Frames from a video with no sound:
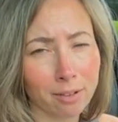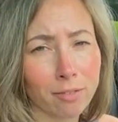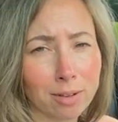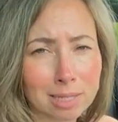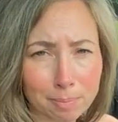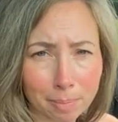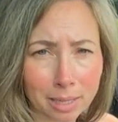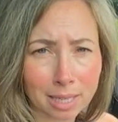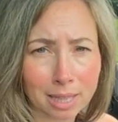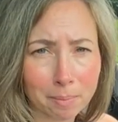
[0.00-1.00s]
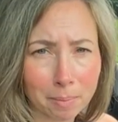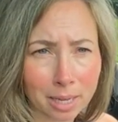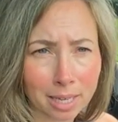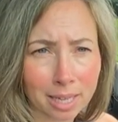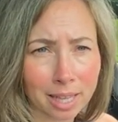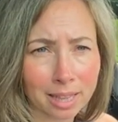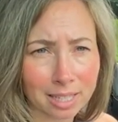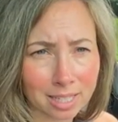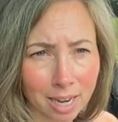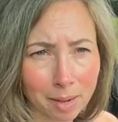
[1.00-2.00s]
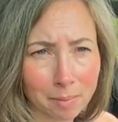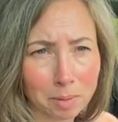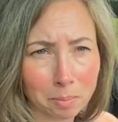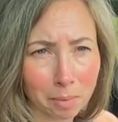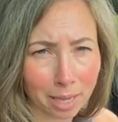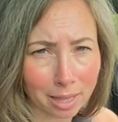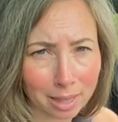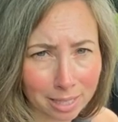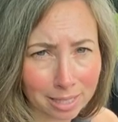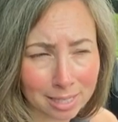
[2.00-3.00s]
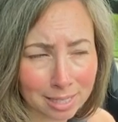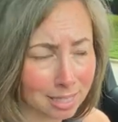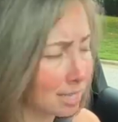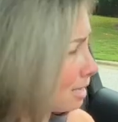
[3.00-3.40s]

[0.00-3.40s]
if I'm spending the money and the time to make this,